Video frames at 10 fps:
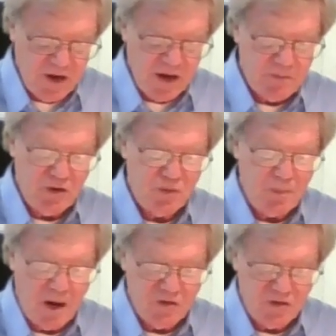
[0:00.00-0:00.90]
to take
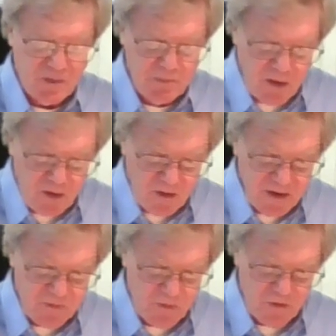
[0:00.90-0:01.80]

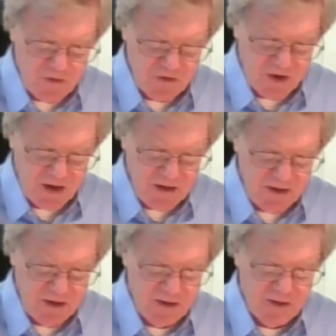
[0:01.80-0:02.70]
responsibility for their sin,
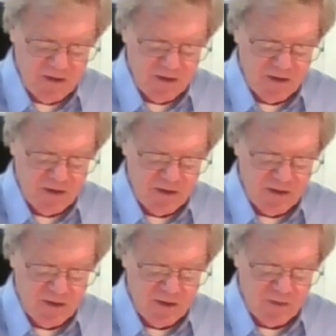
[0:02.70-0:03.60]

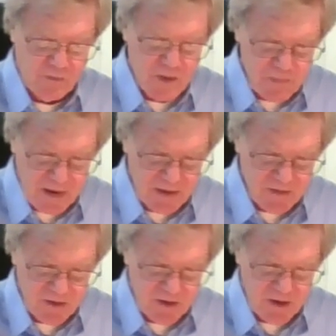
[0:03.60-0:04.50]

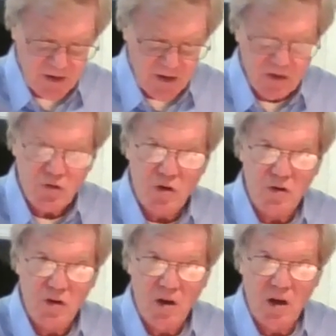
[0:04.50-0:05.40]
repent, and
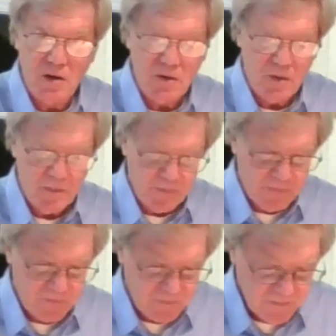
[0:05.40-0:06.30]
turn to God.
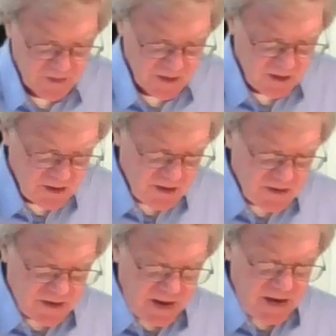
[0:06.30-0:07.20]

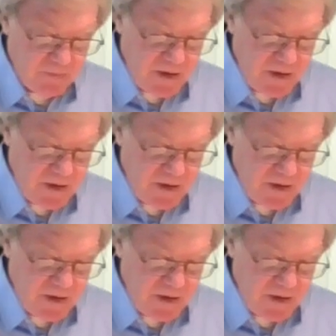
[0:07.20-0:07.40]
Today,